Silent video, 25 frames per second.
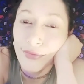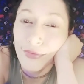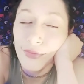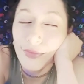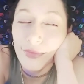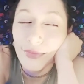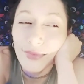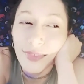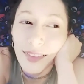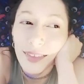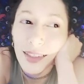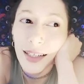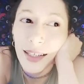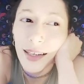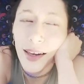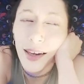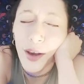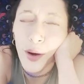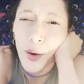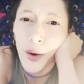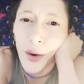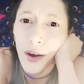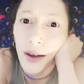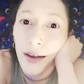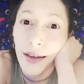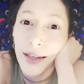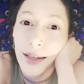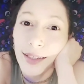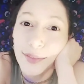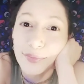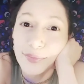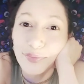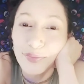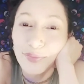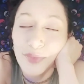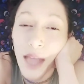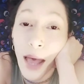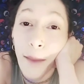you know, a,
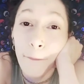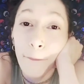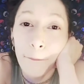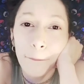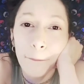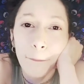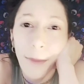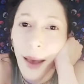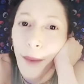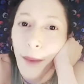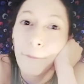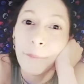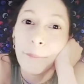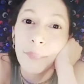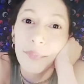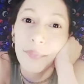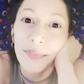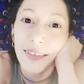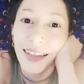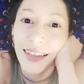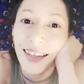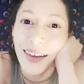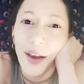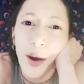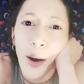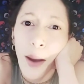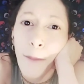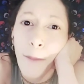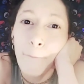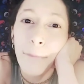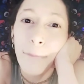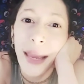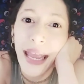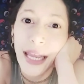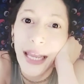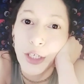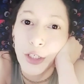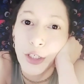a, a you know, a
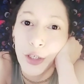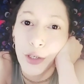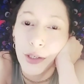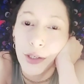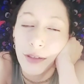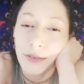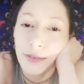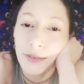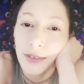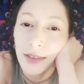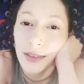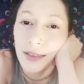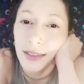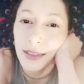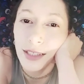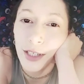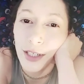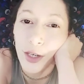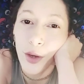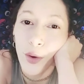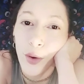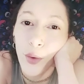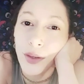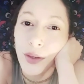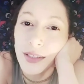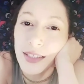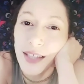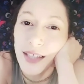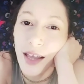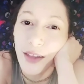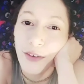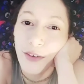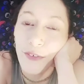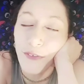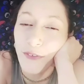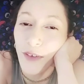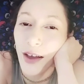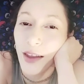banter, you know, a ton of
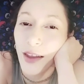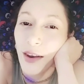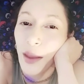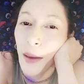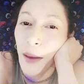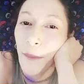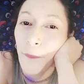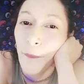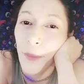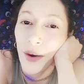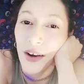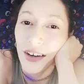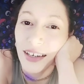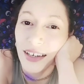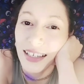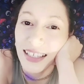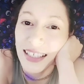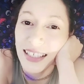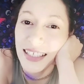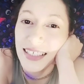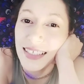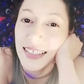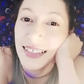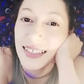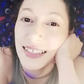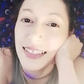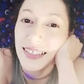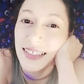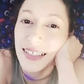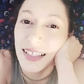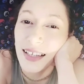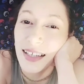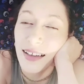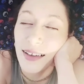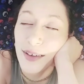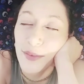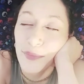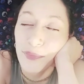fun at parties,
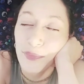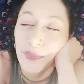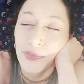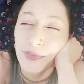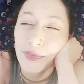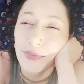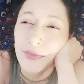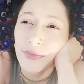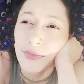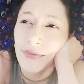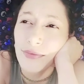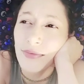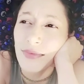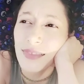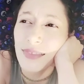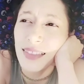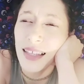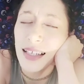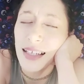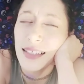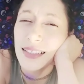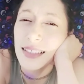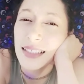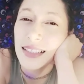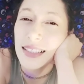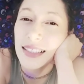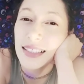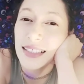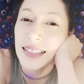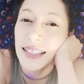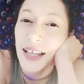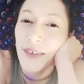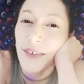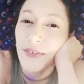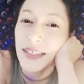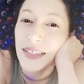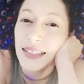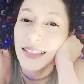things and stuff
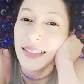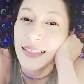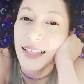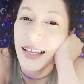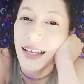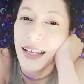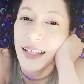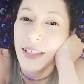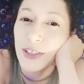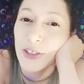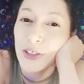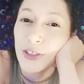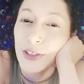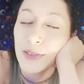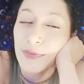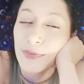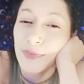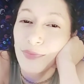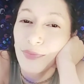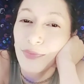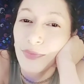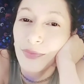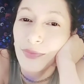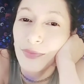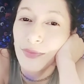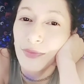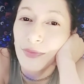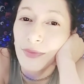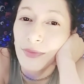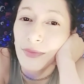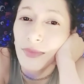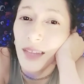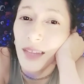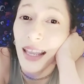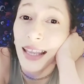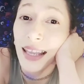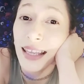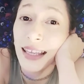and such.
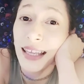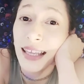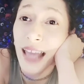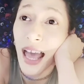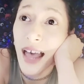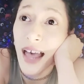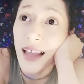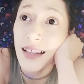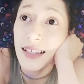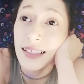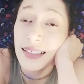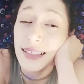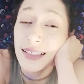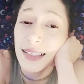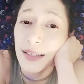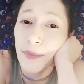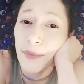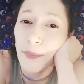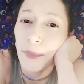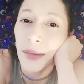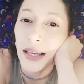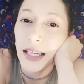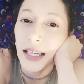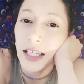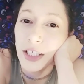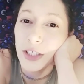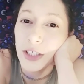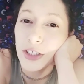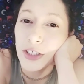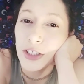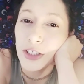Yes, bitch